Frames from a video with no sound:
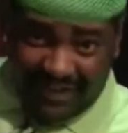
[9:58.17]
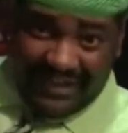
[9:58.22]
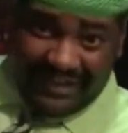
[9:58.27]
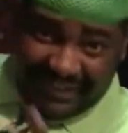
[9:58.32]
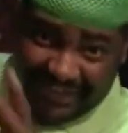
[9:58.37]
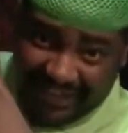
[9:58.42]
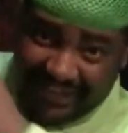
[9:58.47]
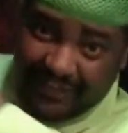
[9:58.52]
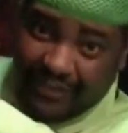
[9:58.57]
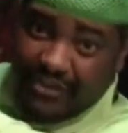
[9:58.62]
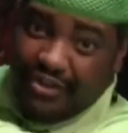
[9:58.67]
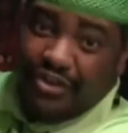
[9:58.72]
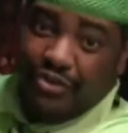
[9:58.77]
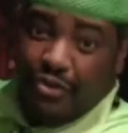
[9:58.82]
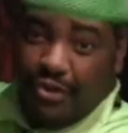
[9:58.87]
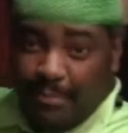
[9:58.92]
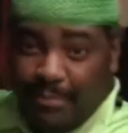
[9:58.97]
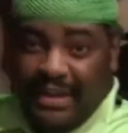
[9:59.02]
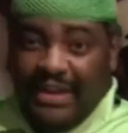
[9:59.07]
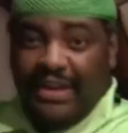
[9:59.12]
to need the
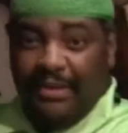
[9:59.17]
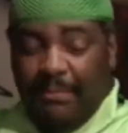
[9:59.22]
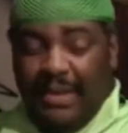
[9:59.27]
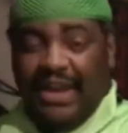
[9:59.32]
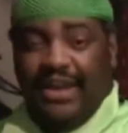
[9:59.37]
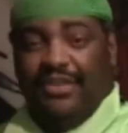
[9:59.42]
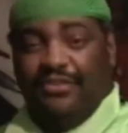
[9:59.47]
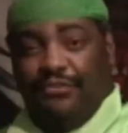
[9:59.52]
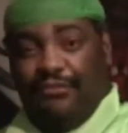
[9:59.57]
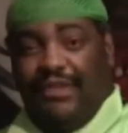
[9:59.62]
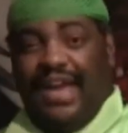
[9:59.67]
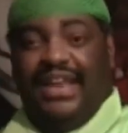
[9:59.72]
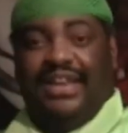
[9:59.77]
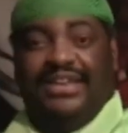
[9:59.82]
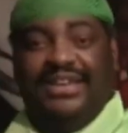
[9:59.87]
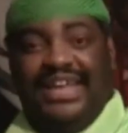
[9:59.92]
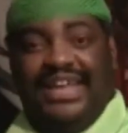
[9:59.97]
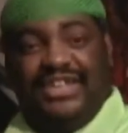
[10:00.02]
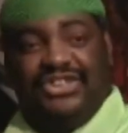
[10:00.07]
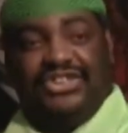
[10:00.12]
European man's
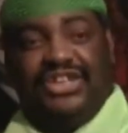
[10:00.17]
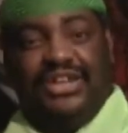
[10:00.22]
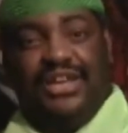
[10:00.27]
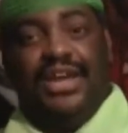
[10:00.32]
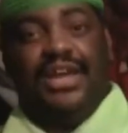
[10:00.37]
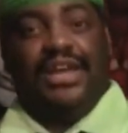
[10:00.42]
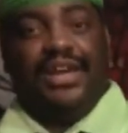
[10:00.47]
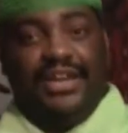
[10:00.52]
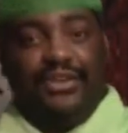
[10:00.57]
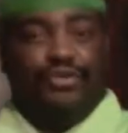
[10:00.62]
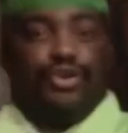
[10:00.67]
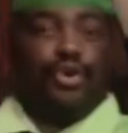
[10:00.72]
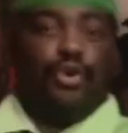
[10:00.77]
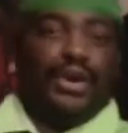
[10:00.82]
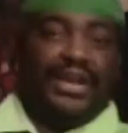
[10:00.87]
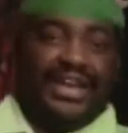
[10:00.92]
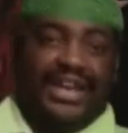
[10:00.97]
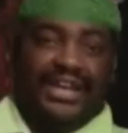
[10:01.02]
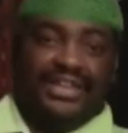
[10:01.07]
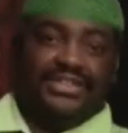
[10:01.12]
validation, he's a
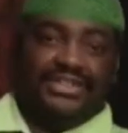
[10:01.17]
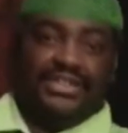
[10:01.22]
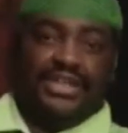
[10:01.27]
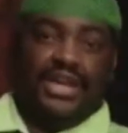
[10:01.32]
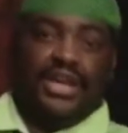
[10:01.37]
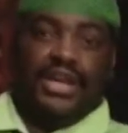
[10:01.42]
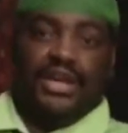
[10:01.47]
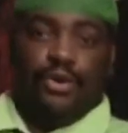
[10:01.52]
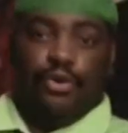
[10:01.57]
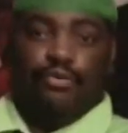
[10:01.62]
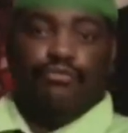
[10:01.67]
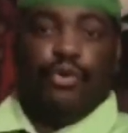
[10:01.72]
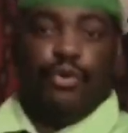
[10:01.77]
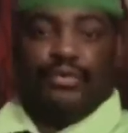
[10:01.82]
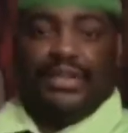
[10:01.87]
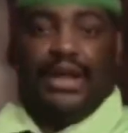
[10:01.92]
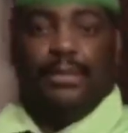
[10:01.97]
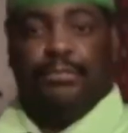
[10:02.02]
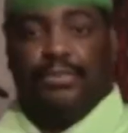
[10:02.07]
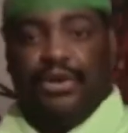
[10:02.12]
Caucasian who
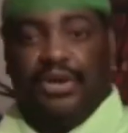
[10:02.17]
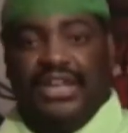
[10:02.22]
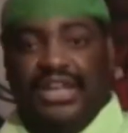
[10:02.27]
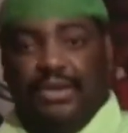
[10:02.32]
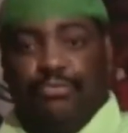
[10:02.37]
wrote that book,